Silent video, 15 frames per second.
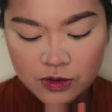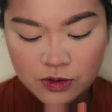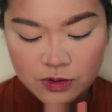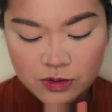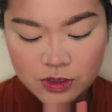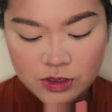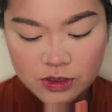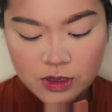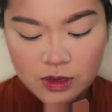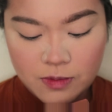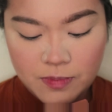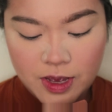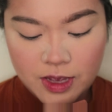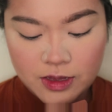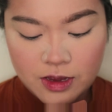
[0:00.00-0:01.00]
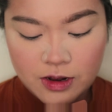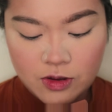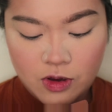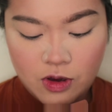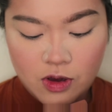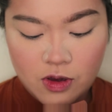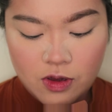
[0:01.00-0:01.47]
I'm just gonna pack that
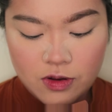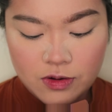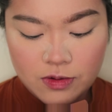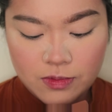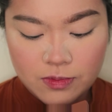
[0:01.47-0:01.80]
on.